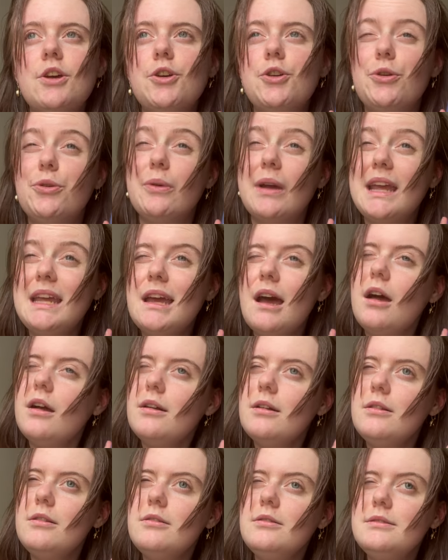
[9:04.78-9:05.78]
great
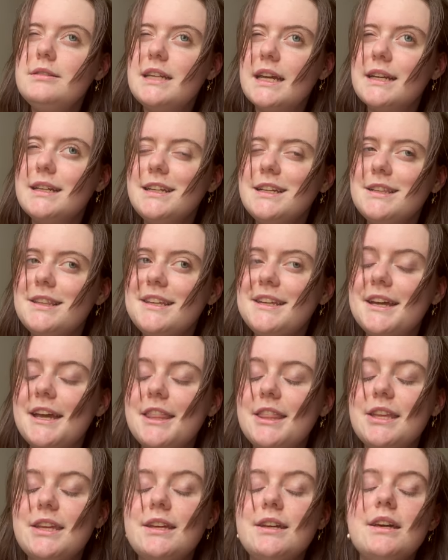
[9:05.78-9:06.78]
uncle, technically, I
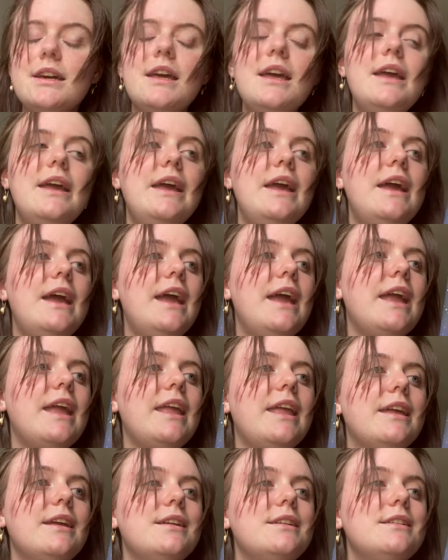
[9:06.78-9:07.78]
think.
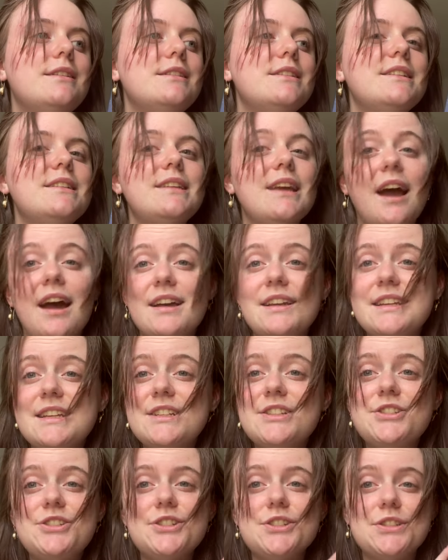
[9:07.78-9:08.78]
And yeah,
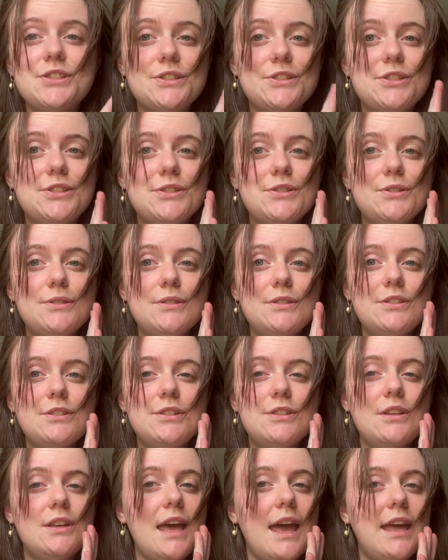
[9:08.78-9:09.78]
it's just
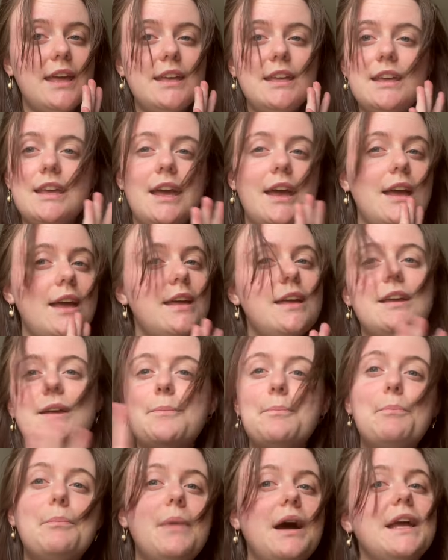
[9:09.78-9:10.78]

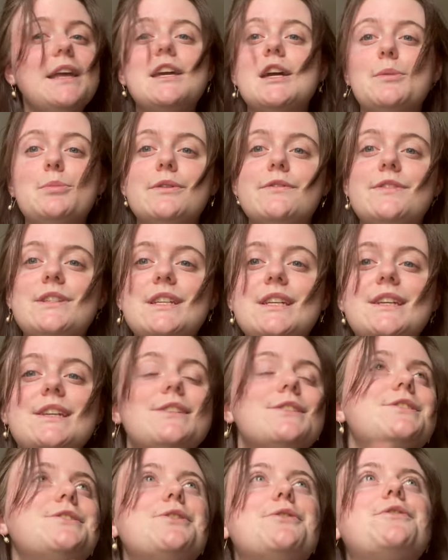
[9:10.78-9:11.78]
my cup of tea
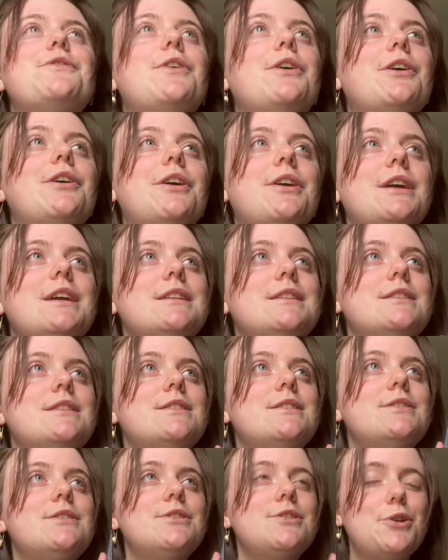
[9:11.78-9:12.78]
so far.
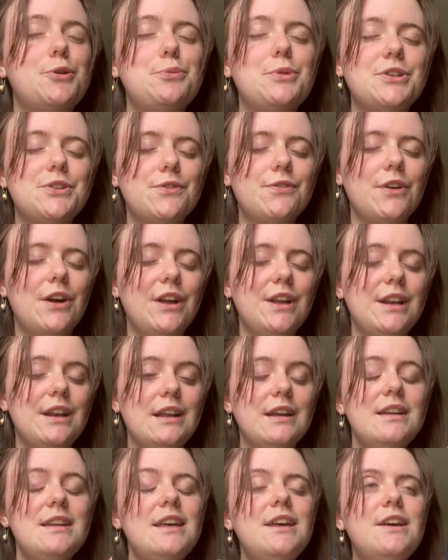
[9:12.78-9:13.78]
It's so much
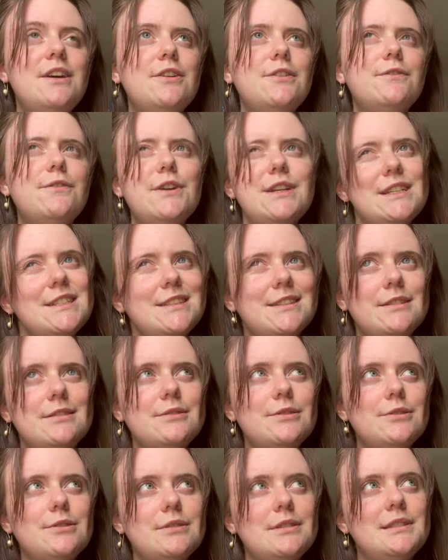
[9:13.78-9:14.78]
fun. Fun isn't
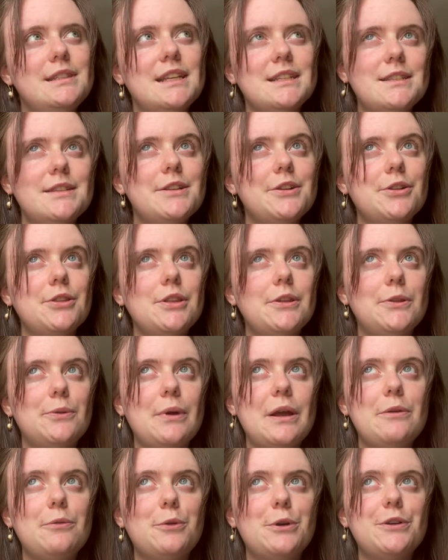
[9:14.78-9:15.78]
necessarily the
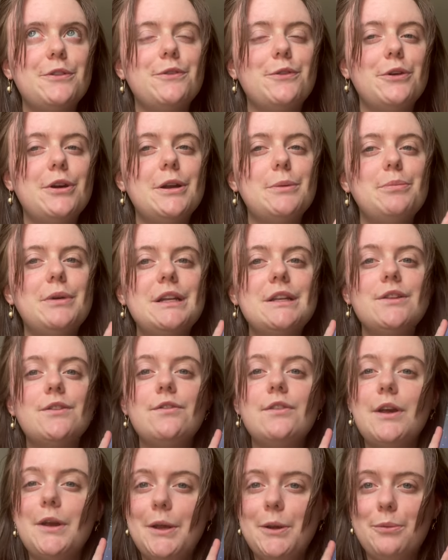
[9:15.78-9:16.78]
right word for it, but it's
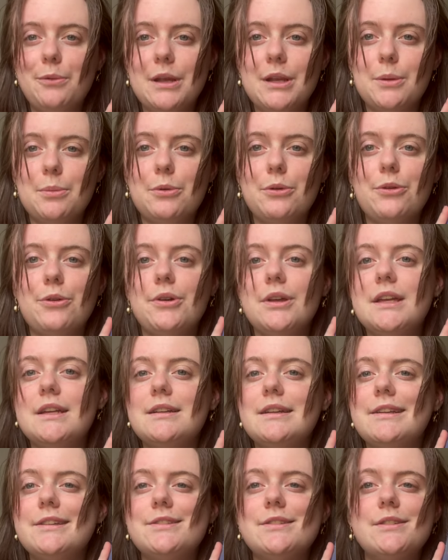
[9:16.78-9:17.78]
very readable. It
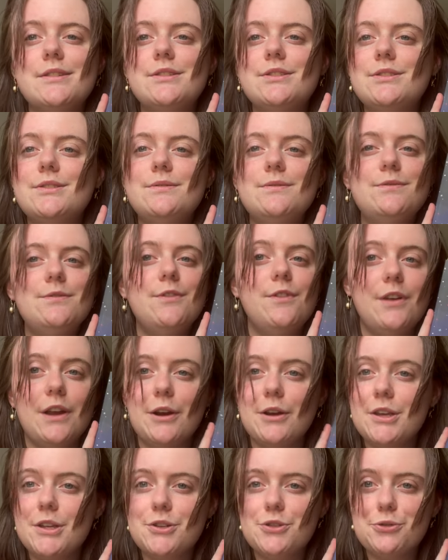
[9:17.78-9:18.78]
is
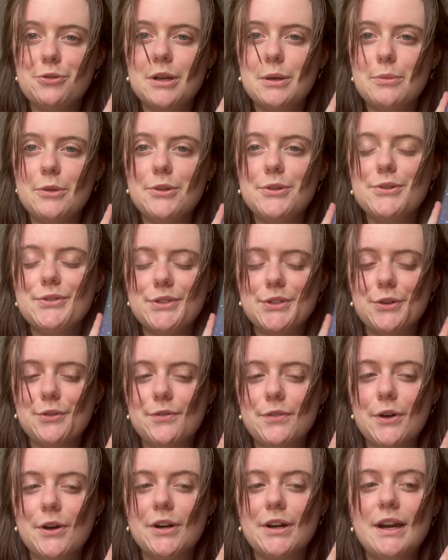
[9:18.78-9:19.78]
very enjoyable so
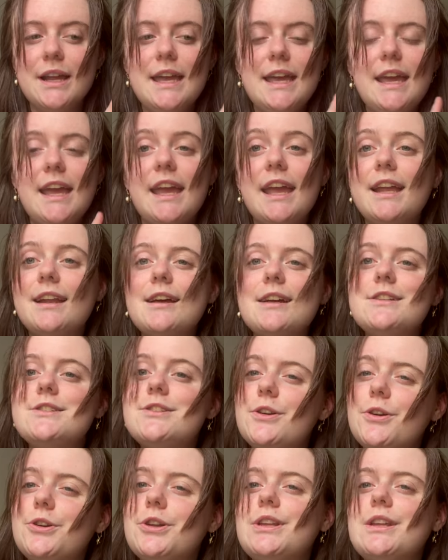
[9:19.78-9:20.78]
far. And I
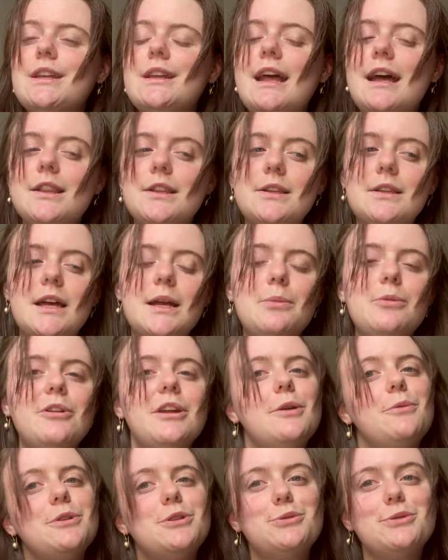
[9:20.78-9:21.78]
started it at the library,
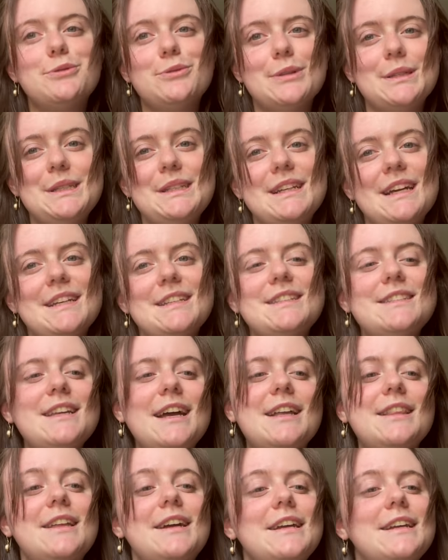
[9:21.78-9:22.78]
which was really nice.
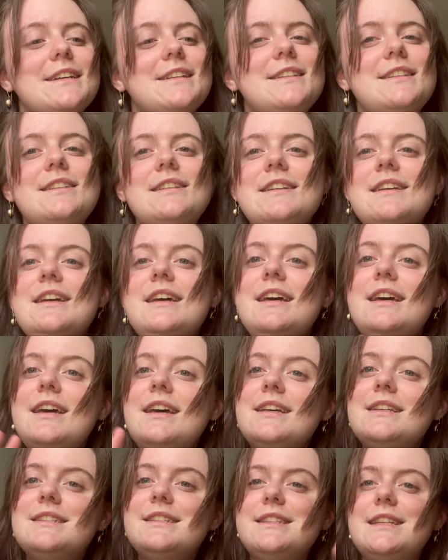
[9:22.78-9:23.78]
I liked
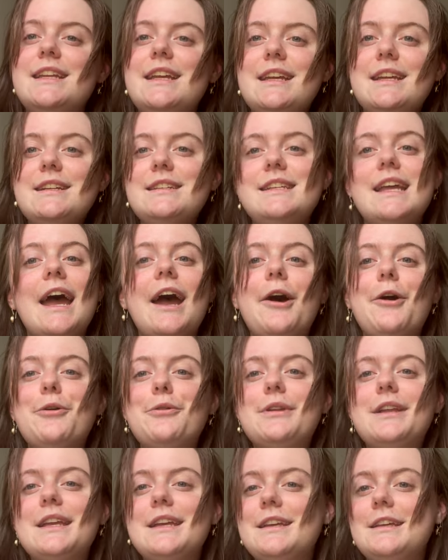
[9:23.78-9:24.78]
sitting
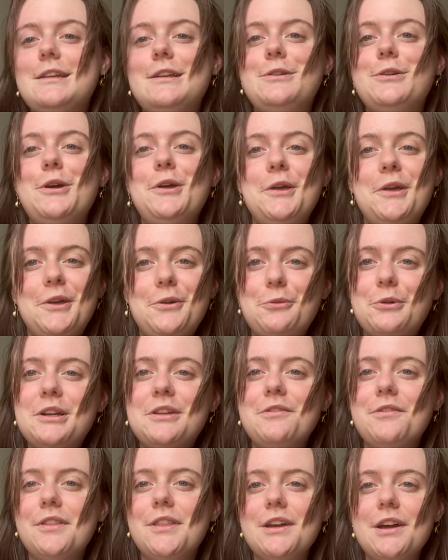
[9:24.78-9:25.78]
down in one
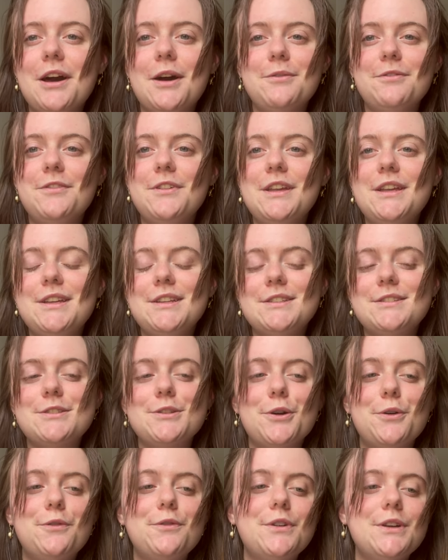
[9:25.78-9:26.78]
of the comfy
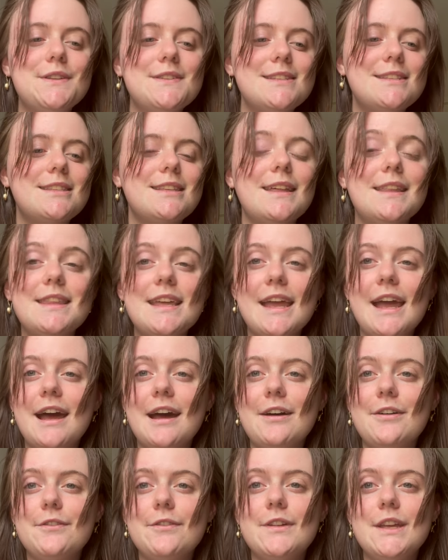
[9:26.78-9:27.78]
sofas that they
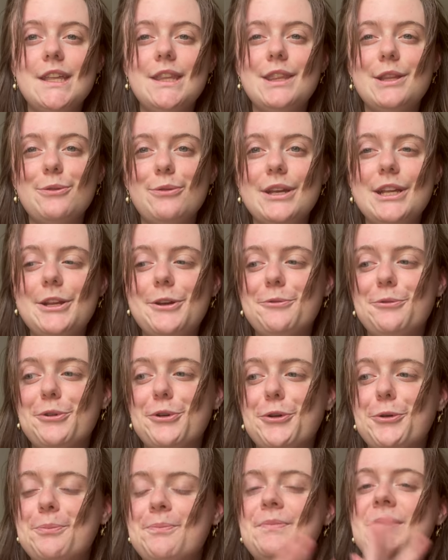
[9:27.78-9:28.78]
have in the reading
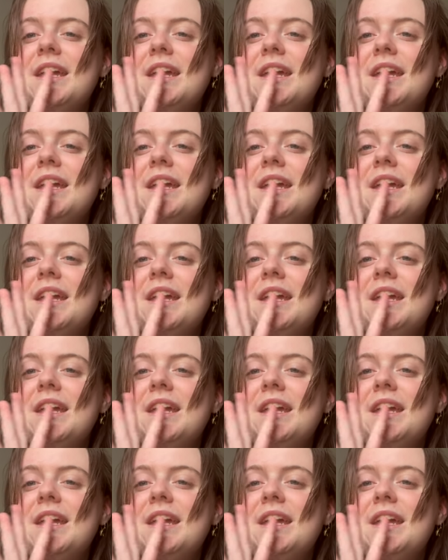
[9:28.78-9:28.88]
room